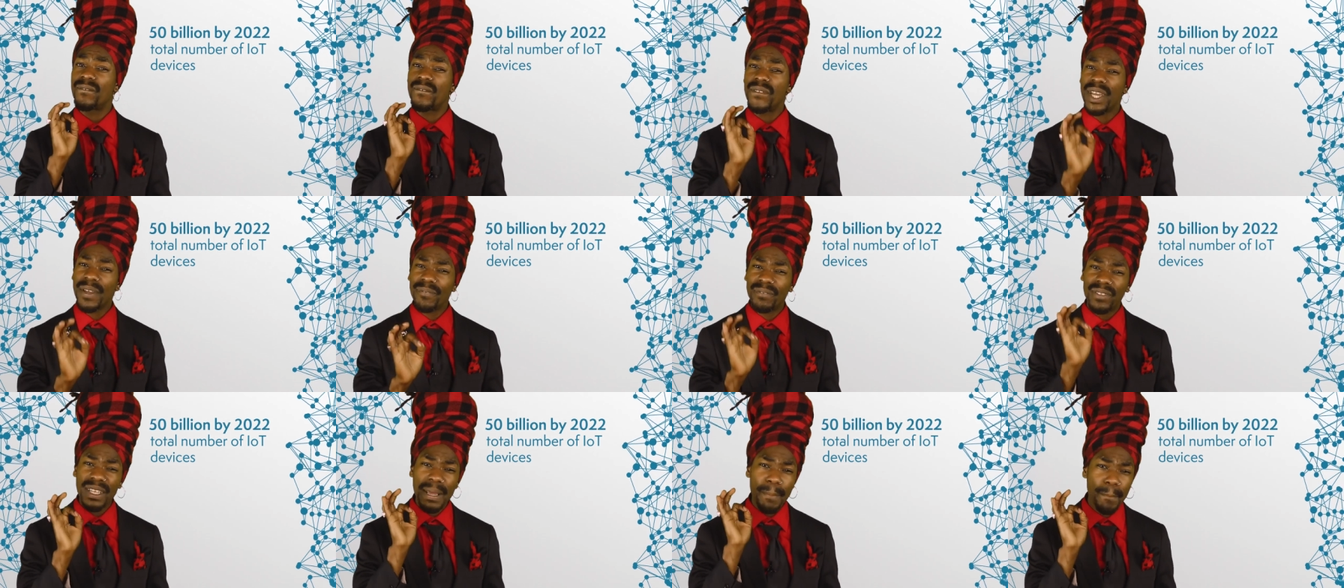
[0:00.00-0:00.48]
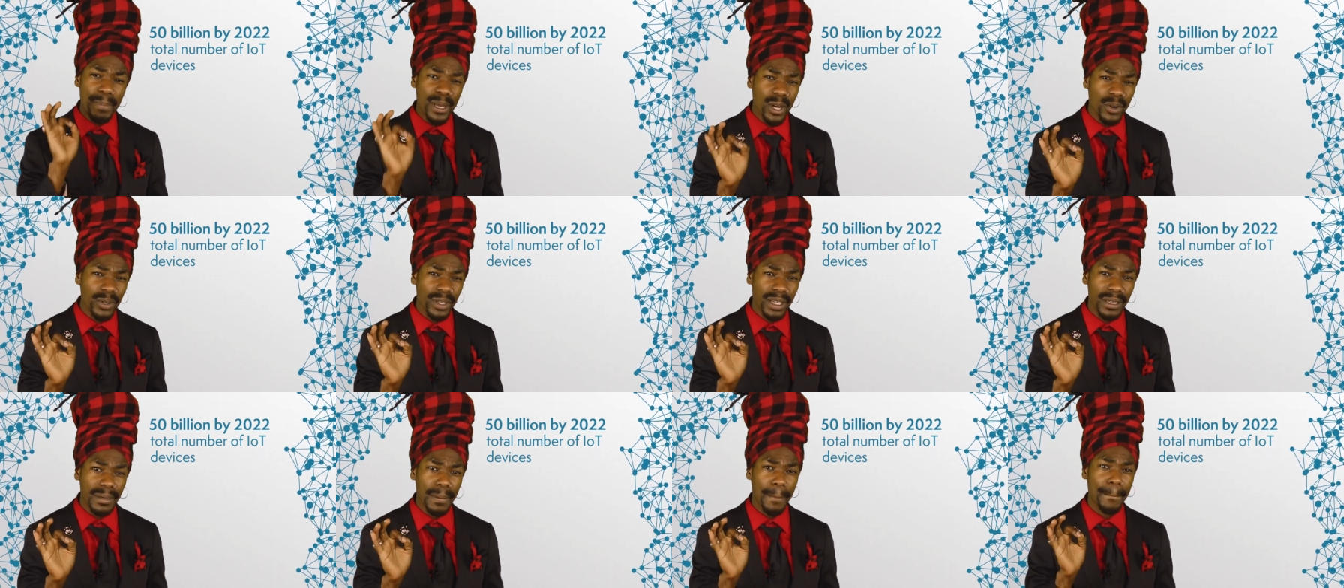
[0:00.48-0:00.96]
50
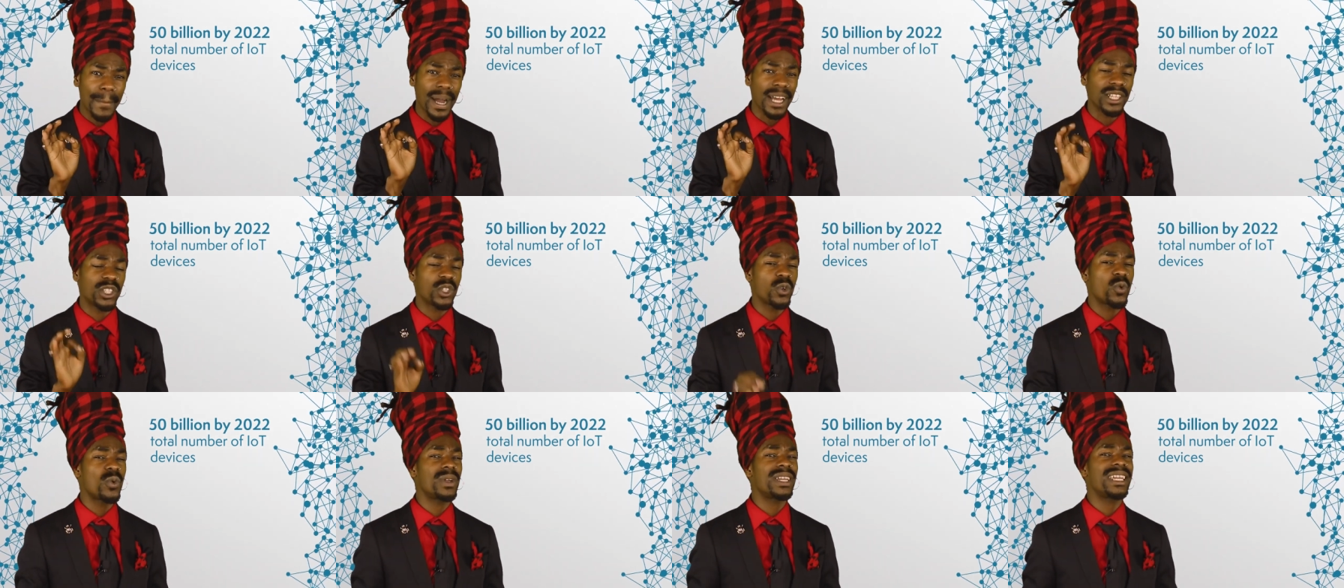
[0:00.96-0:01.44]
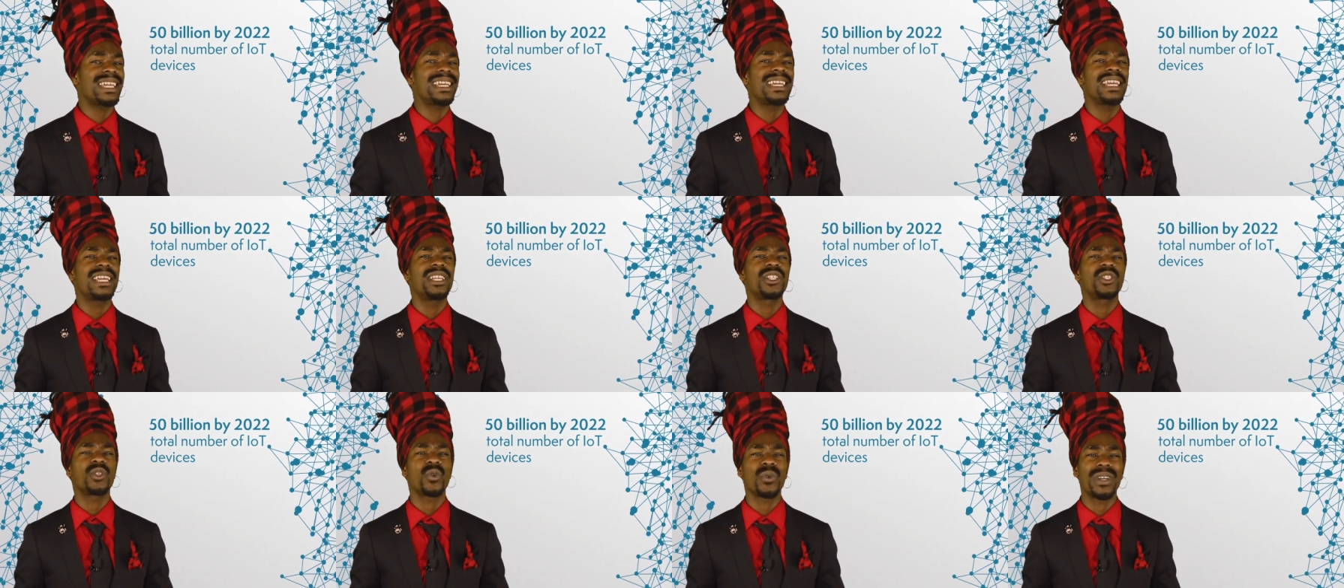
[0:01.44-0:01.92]
billion by
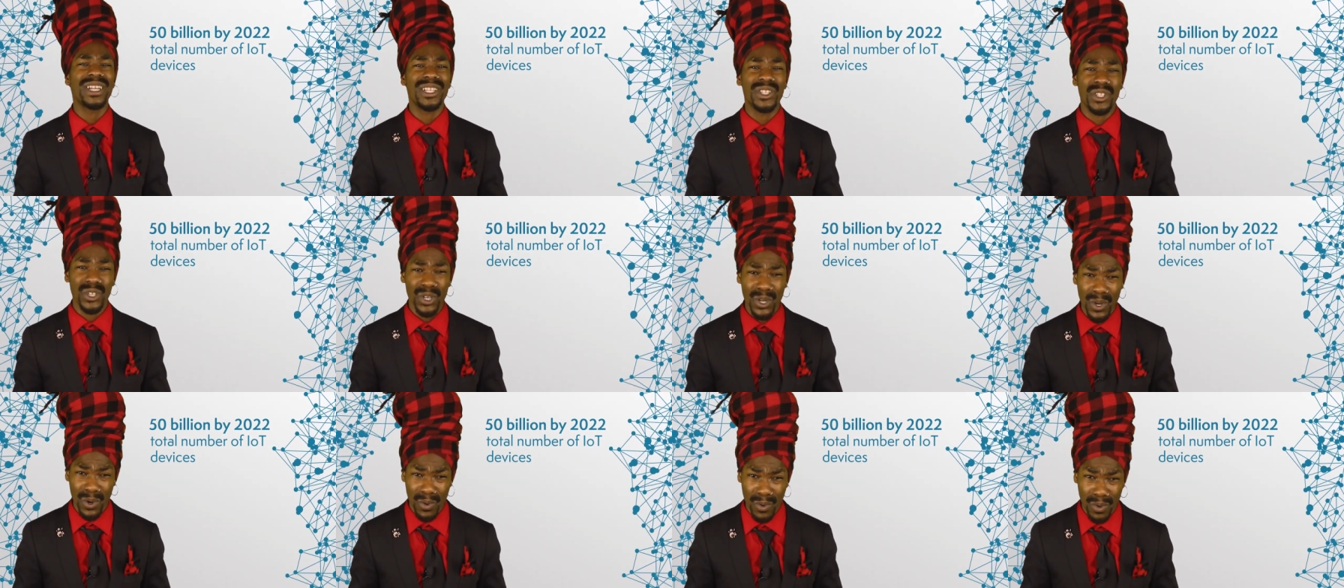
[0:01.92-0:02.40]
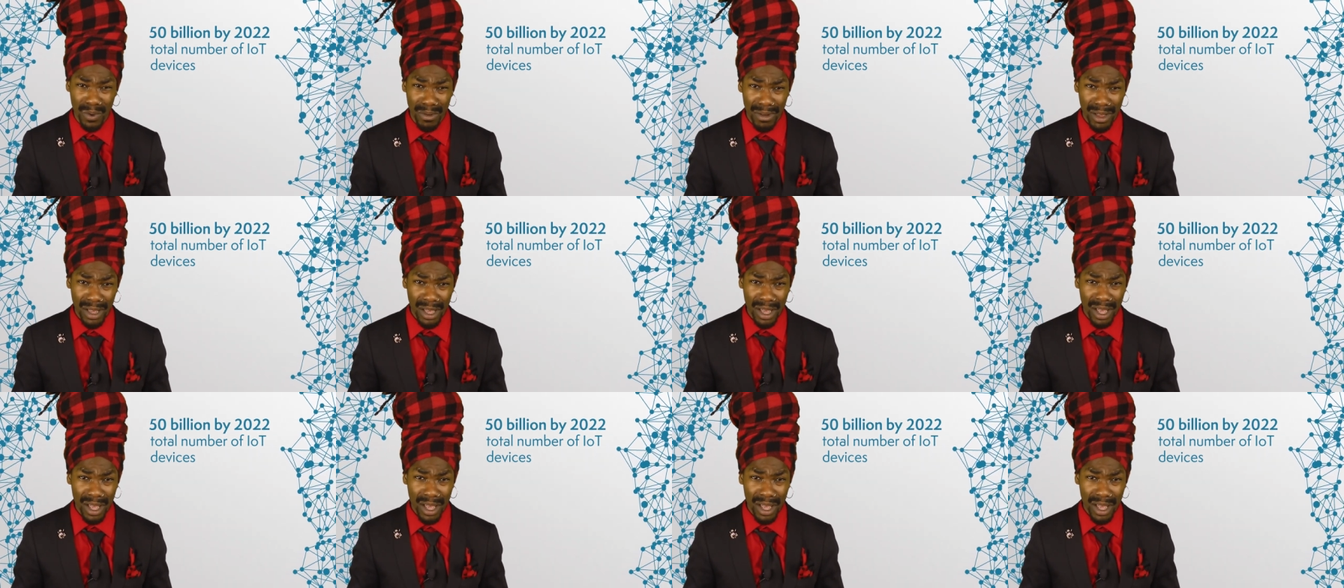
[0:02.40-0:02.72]
2022.